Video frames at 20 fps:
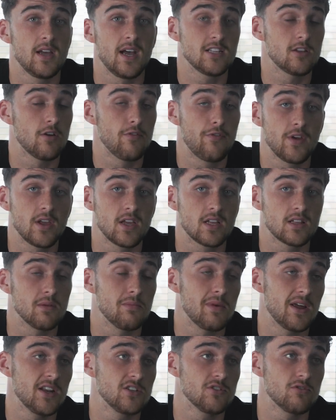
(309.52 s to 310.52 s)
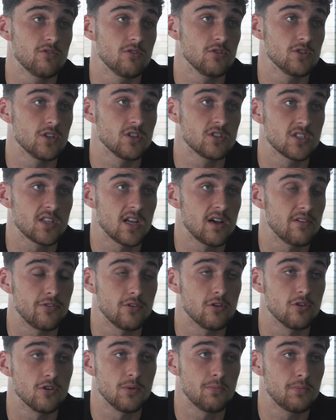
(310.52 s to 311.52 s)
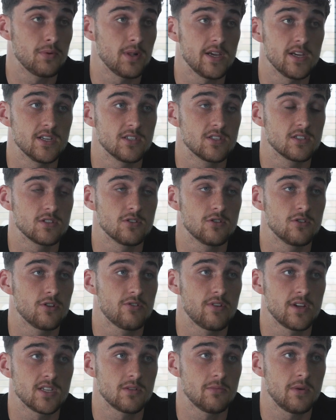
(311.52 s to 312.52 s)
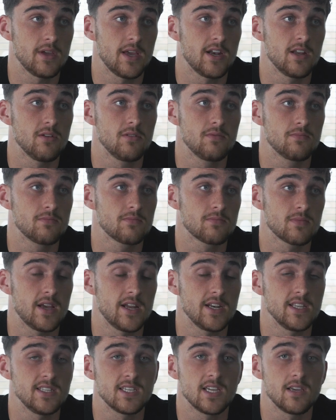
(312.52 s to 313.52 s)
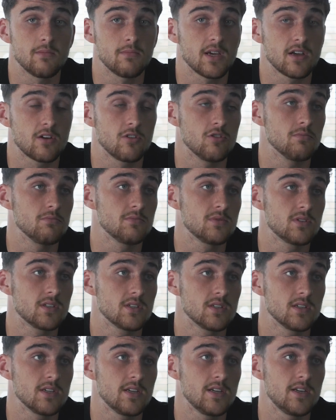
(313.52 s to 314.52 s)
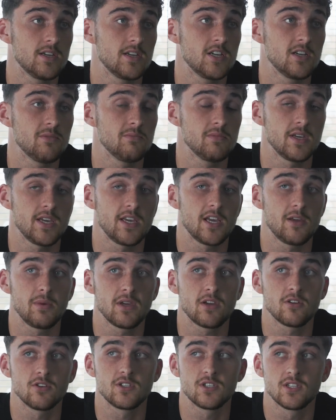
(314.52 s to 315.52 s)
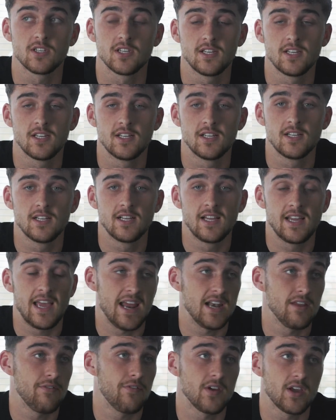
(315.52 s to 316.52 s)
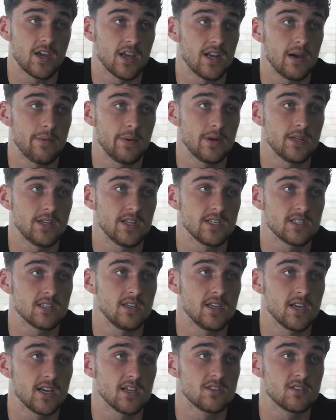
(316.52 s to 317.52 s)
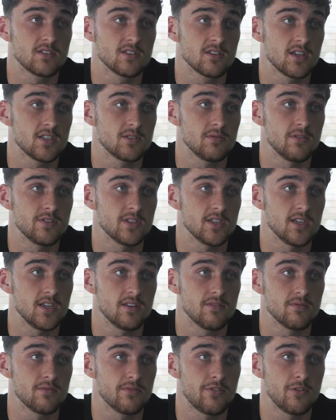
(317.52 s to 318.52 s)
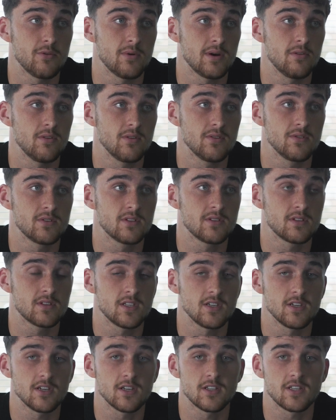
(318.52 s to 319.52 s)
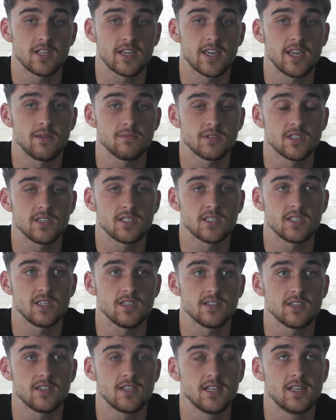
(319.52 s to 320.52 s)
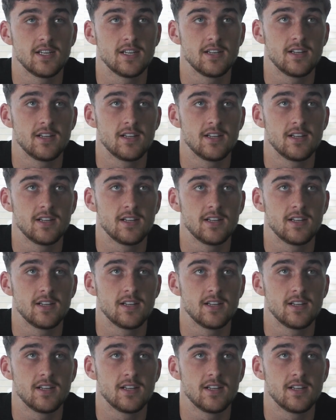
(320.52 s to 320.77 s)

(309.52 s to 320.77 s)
I don't think the manager or the staff or the players underestimate any team that comes here, because anything can happen in this league, as we've seen throughout the games this season.